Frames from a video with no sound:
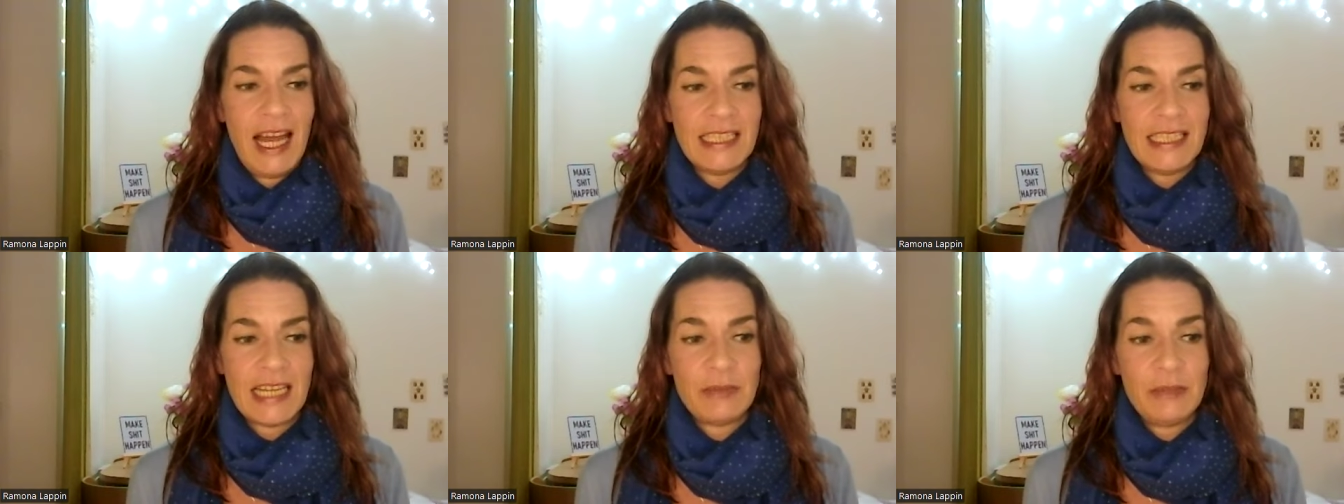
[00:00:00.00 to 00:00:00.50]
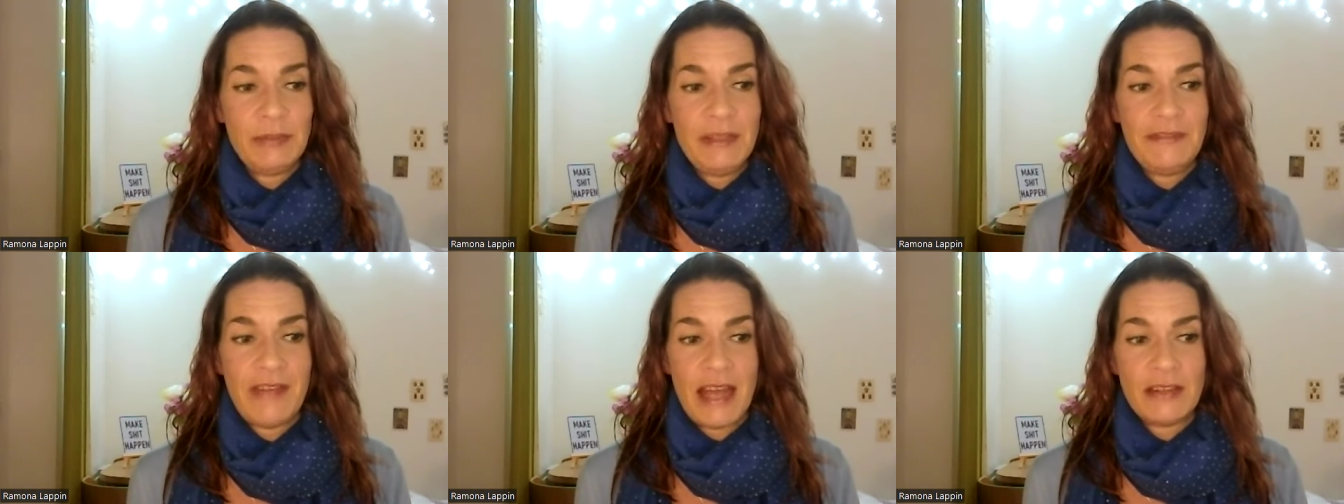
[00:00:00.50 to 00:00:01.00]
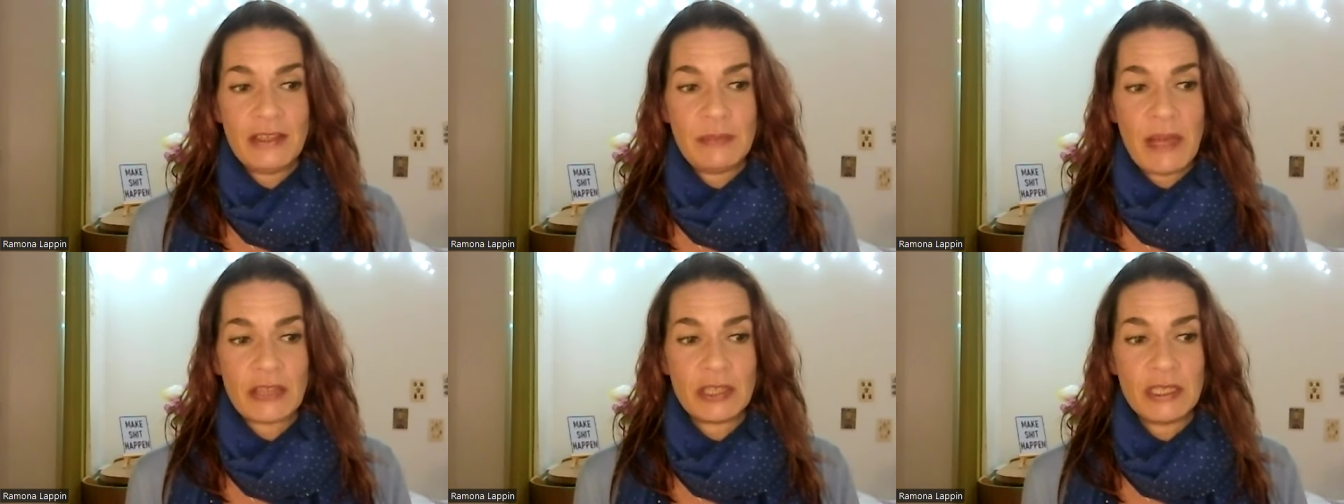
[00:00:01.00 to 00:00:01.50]
and that will be very
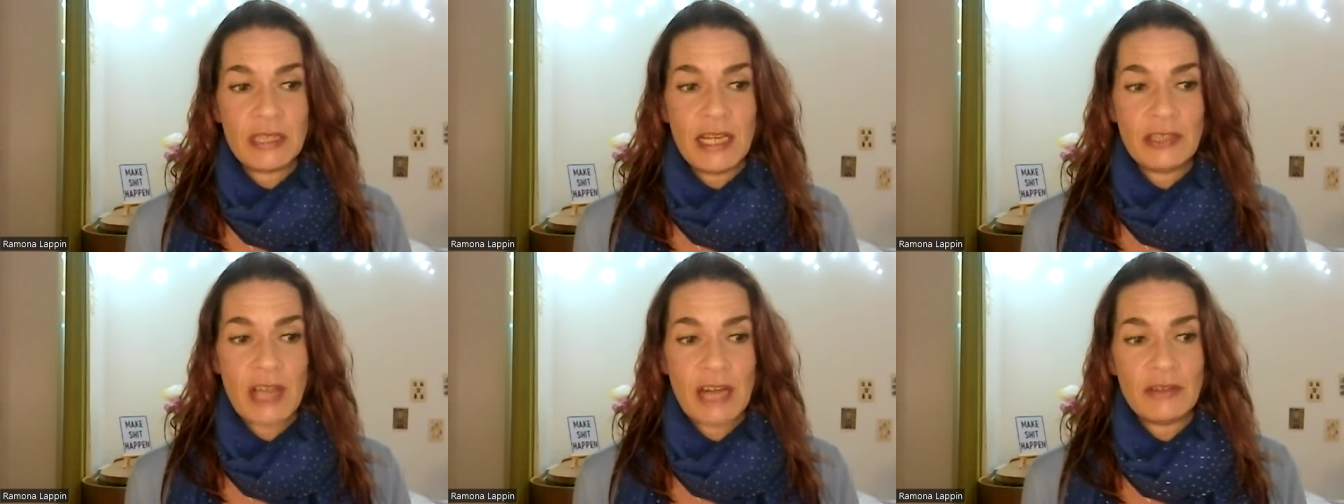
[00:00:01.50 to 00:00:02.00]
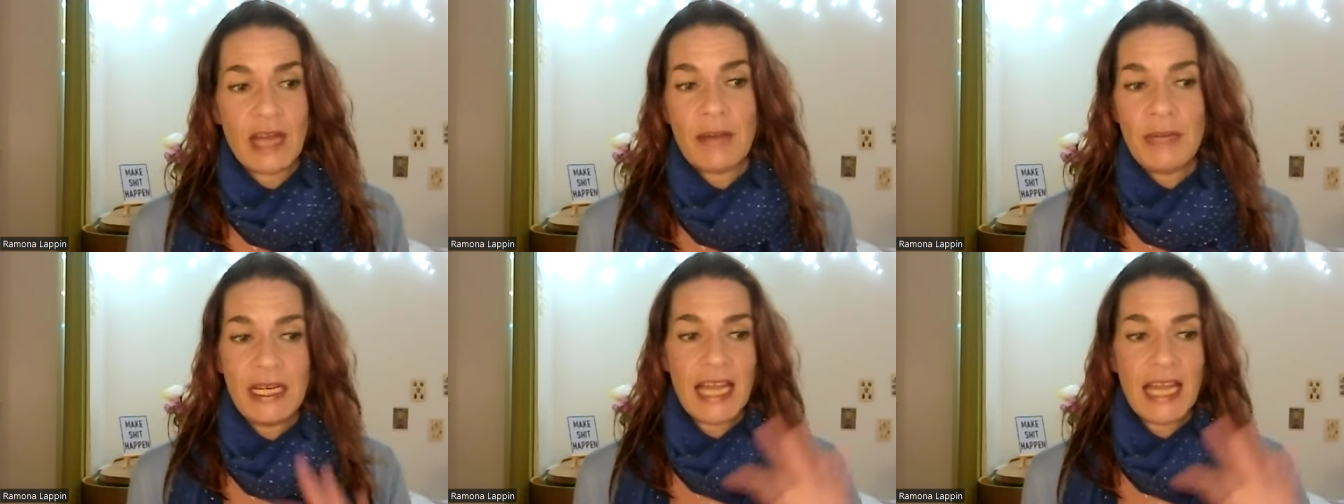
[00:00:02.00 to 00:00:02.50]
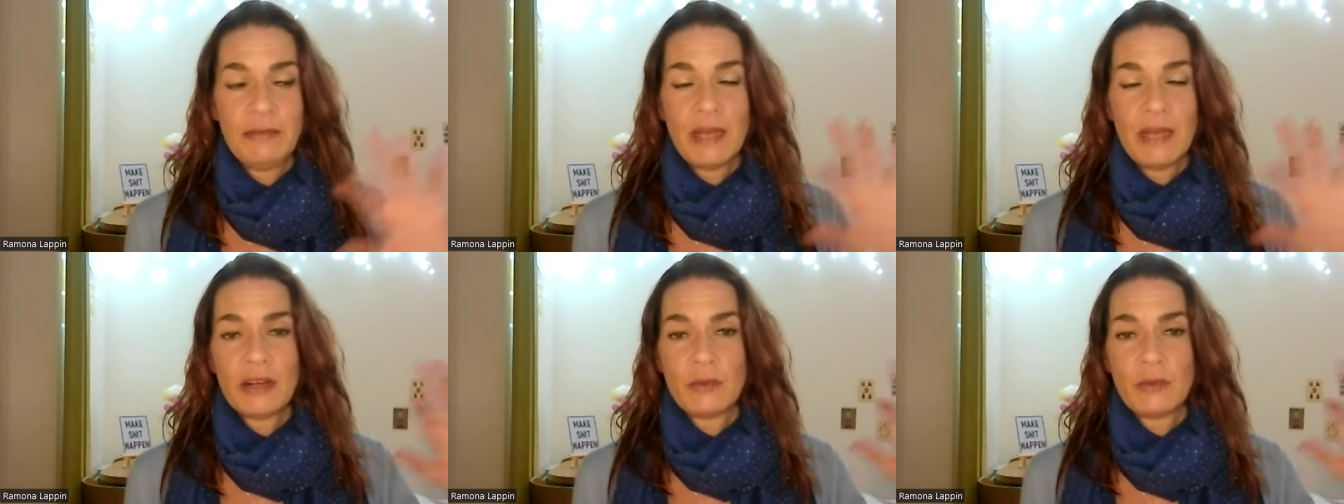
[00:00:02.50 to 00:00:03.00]
special in general I mean
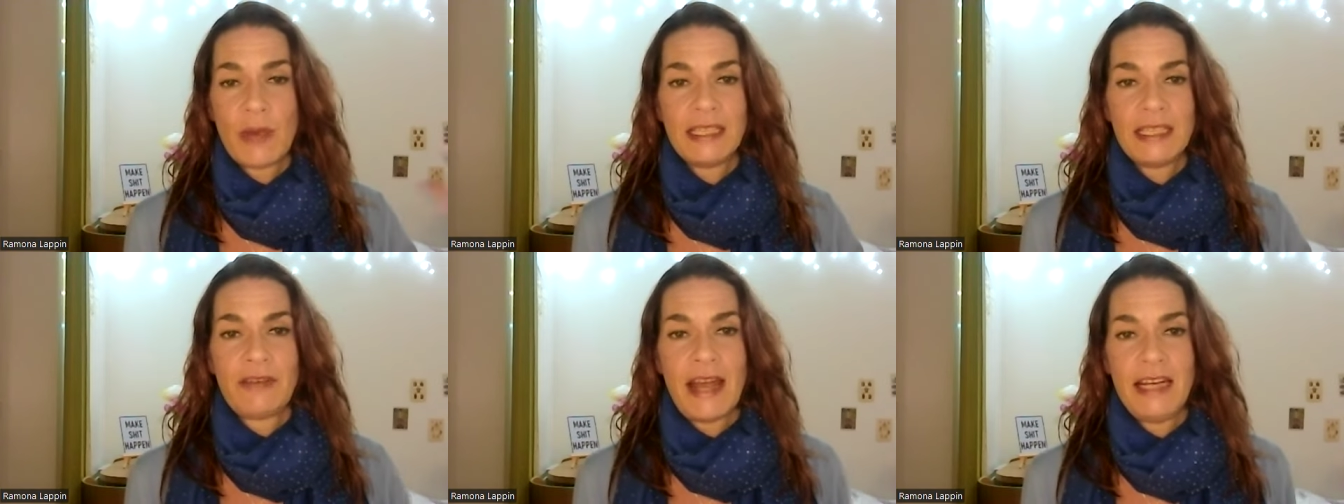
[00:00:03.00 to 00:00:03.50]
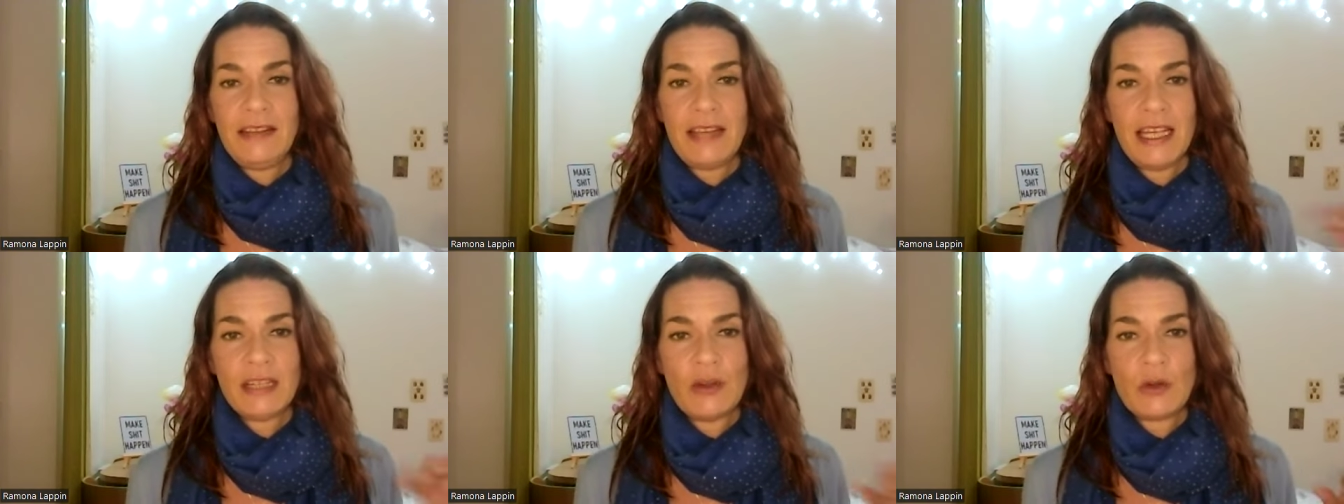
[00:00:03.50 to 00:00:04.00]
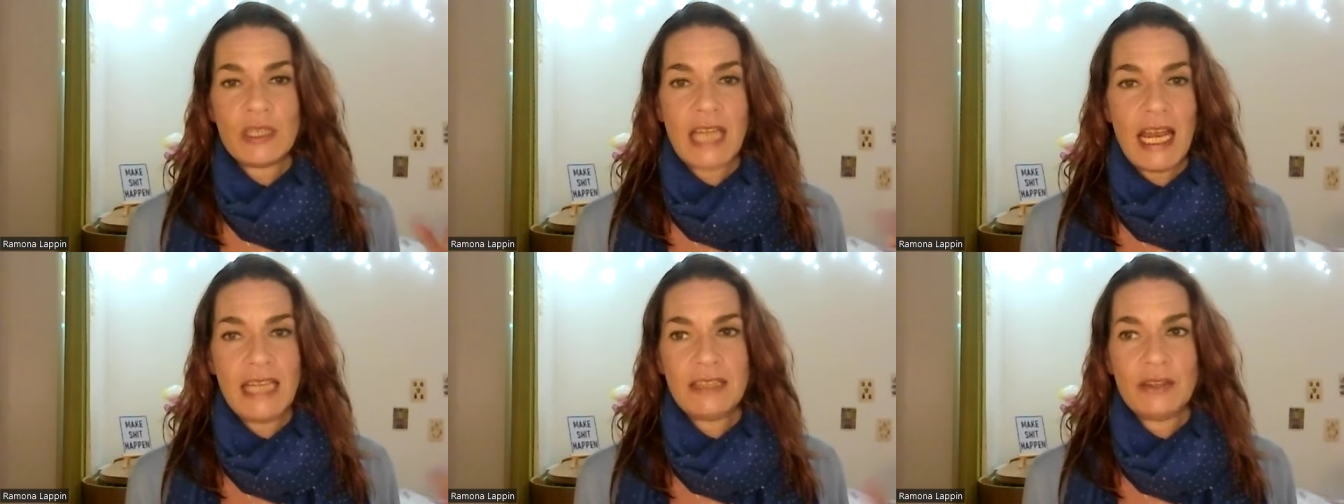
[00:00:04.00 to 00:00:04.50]
again we are not waiting for anything no
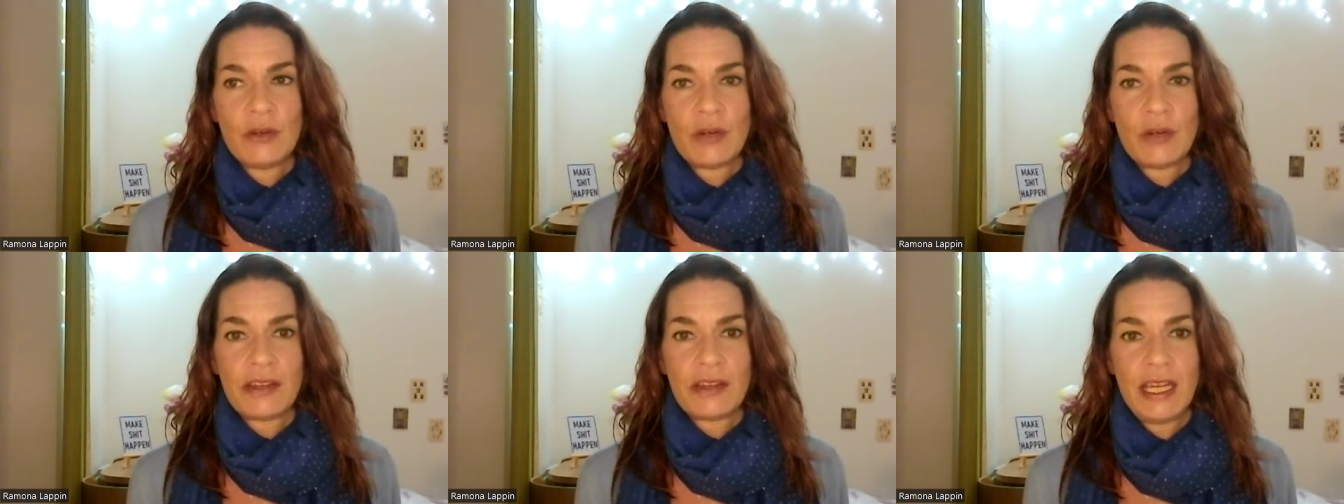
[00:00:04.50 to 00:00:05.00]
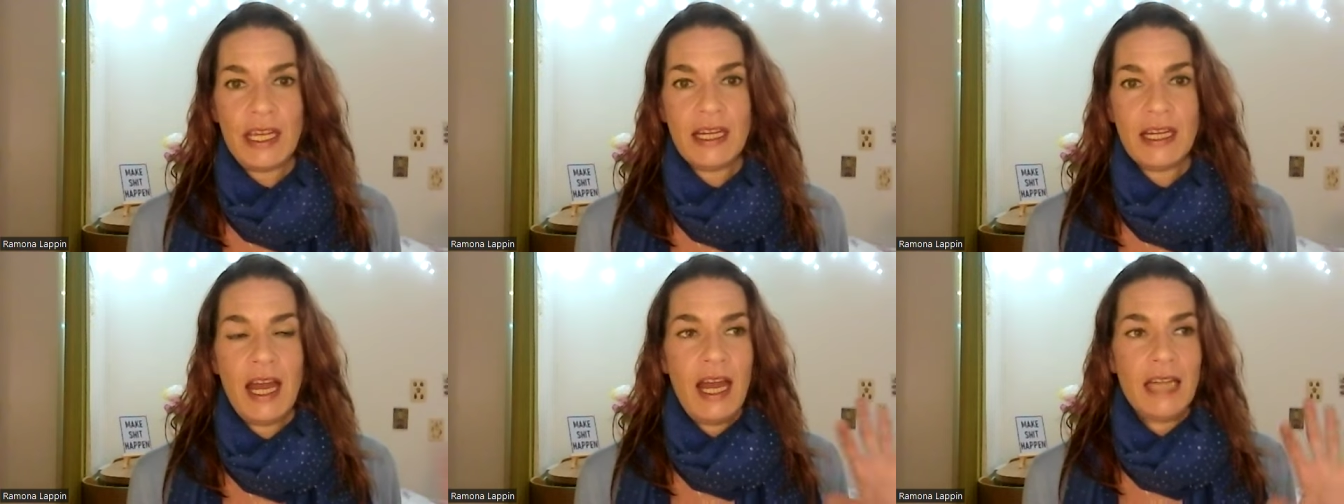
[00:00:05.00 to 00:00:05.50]
date no nothing